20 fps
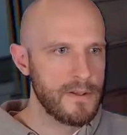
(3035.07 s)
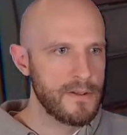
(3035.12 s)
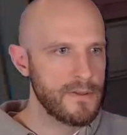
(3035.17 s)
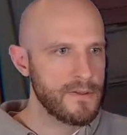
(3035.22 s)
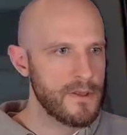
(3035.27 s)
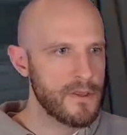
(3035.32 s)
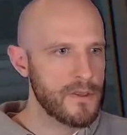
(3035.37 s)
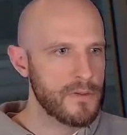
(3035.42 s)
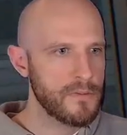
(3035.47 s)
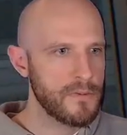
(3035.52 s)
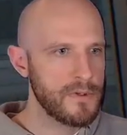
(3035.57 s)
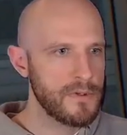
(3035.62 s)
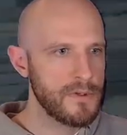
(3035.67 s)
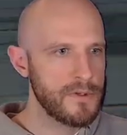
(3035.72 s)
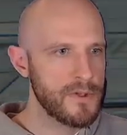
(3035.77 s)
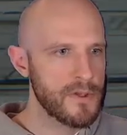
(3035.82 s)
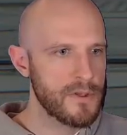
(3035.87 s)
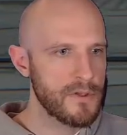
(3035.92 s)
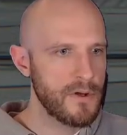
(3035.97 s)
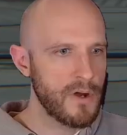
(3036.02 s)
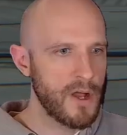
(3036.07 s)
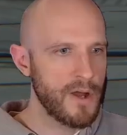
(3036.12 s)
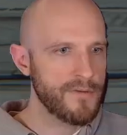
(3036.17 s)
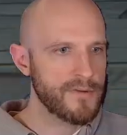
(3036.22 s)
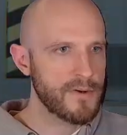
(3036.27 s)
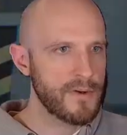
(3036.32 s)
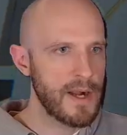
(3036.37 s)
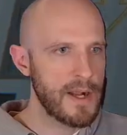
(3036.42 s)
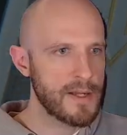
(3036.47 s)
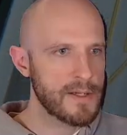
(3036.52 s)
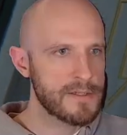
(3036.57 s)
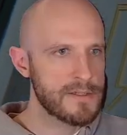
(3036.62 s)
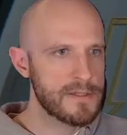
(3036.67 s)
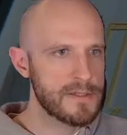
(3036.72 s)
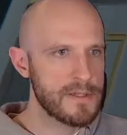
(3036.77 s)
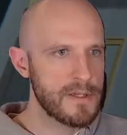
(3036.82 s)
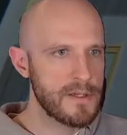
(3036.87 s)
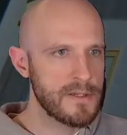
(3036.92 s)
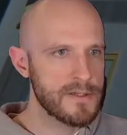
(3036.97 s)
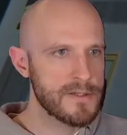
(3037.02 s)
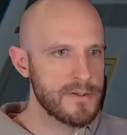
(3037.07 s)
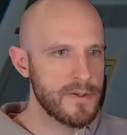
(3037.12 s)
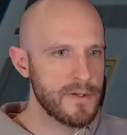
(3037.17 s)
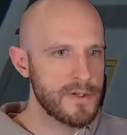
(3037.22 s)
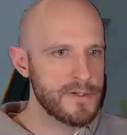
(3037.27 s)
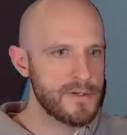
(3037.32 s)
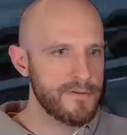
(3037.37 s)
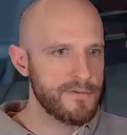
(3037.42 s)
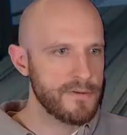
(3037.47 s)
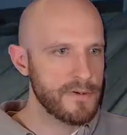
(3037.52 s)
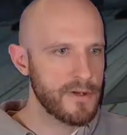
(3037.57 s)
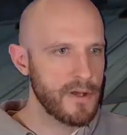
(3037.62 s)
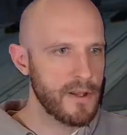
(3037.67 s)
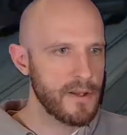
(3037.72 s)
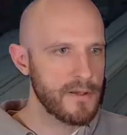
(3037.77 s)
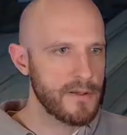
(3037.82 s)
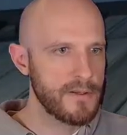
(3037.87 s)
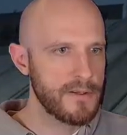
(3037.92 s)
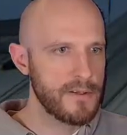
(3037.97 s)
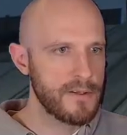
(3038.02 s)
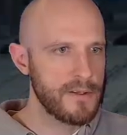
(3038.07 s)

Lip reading: This one does not have cracks, and it's not a different colour.